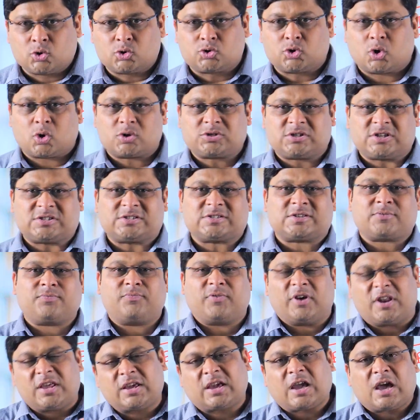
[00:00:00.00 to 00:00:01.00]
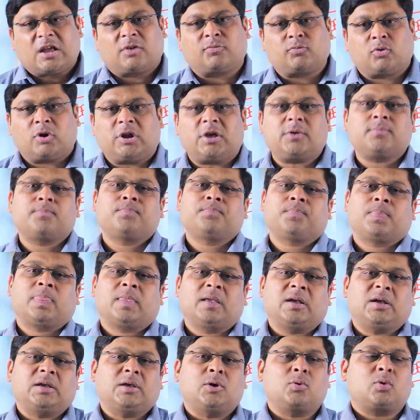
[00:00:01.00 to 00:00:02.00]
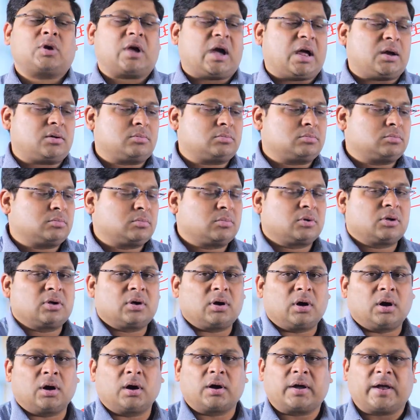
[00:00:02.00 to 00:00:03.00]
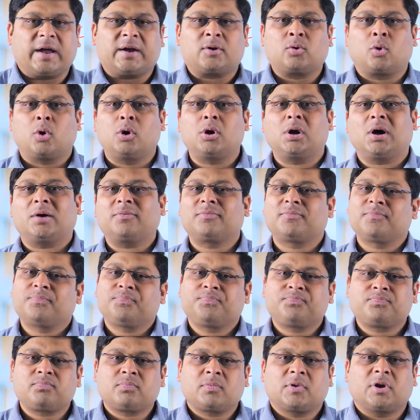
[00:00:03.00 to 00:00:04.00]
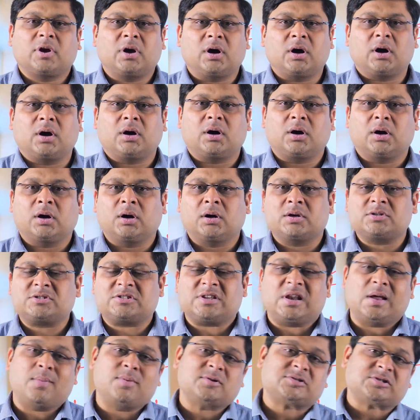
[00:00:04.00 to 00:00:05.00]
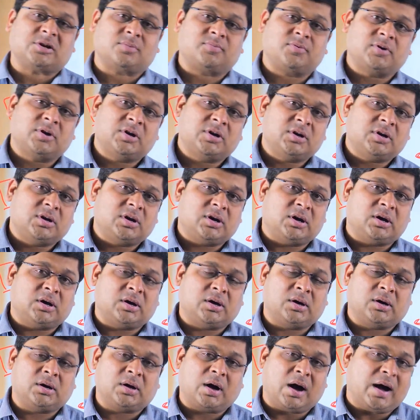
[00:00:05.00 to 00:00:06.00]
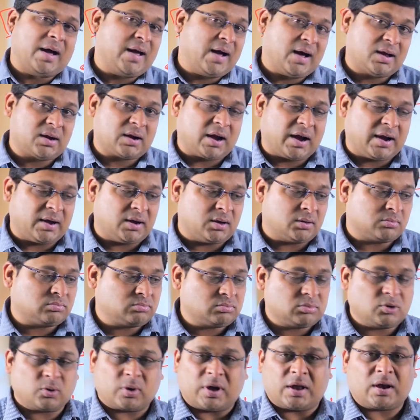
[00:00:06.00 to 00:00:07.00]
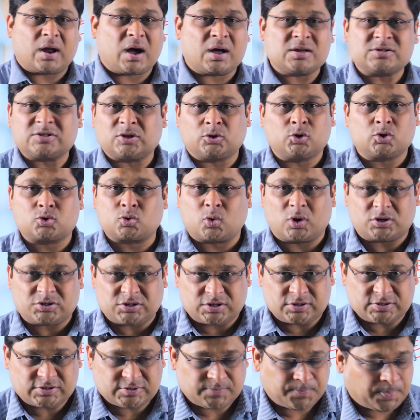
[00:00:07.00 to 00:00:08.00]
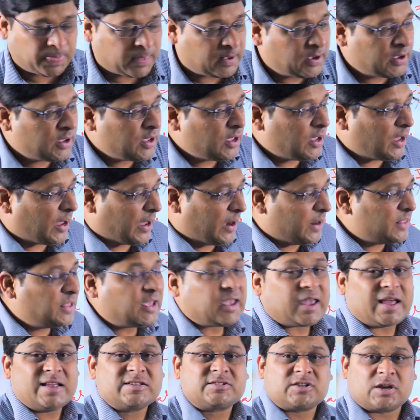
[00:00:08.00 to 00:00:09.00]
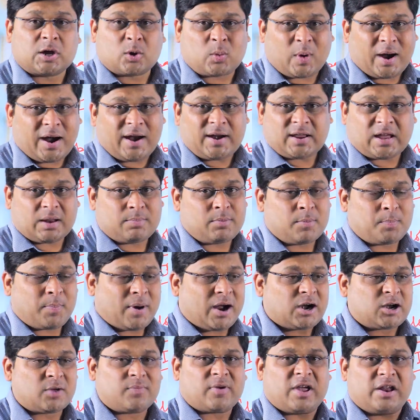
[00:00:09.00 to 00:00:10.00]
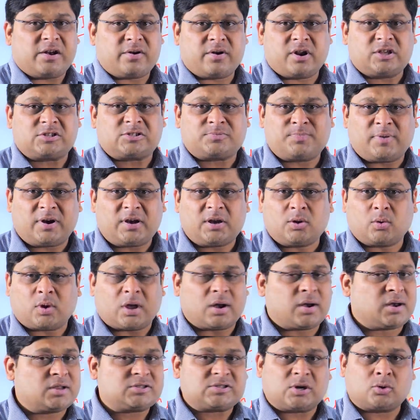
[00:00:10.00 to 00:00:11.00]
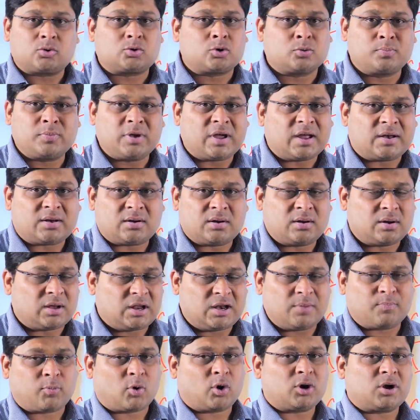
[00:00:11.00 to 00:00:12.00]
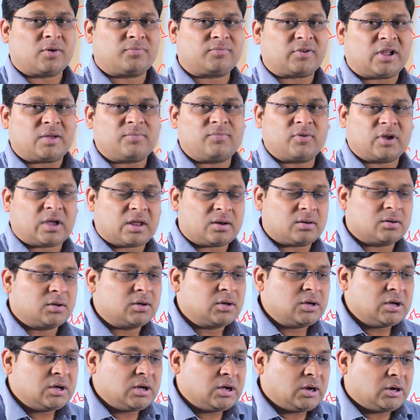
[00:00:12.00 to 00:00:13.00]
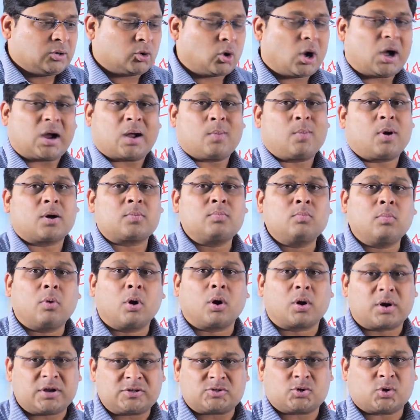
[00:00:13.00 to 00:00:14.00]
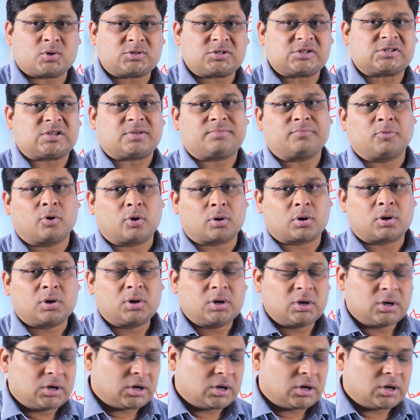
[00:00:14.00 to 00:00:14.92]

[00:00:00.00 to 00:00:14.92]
two sources very carefully, you can get hold of syllabus of IR and you can answer those questions. Anything else required can be part of enrichment. You can reach out to me at any point of time. We can talk about more resources and more